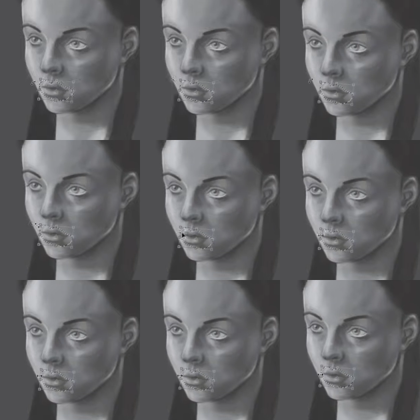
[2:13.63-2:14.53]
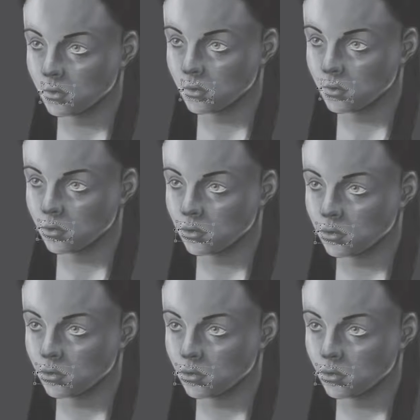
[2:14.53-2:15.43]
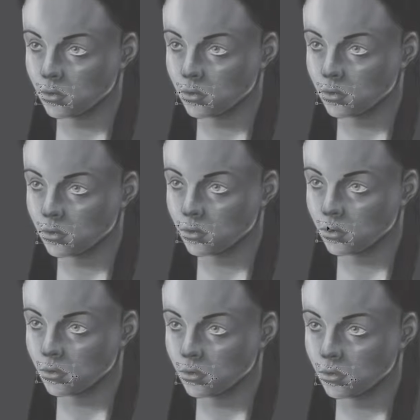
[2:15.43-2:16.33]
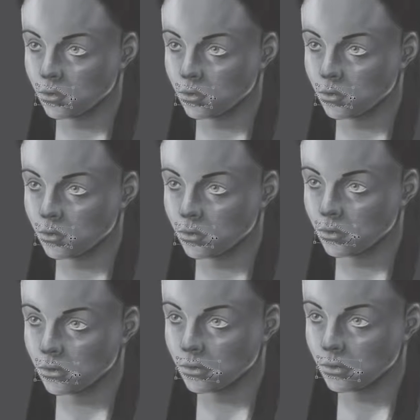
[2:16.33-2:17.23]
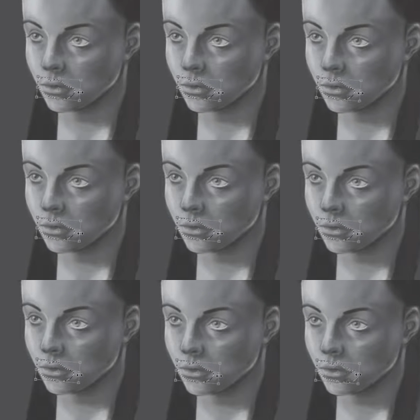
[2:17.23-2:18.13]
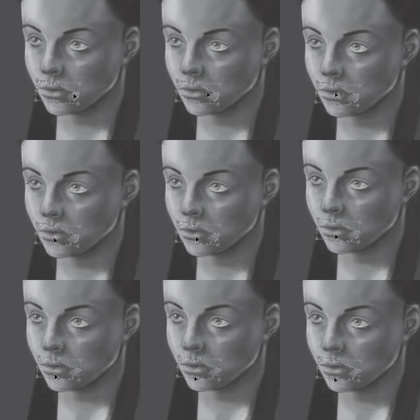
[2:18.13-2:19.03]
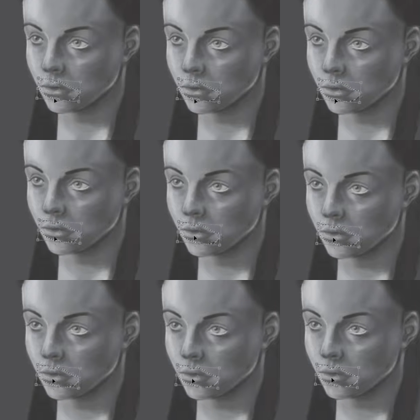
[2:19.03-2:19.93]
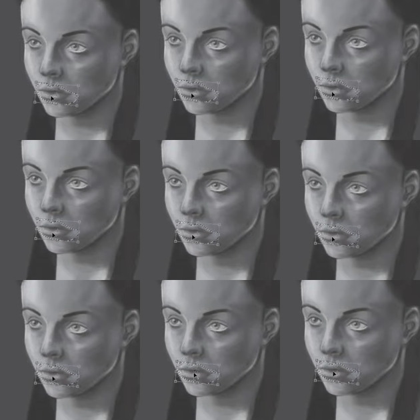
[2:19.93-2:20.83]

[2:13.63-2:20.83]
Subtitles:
Probably just angle the lips, and I would actually widen the mouth to give you a more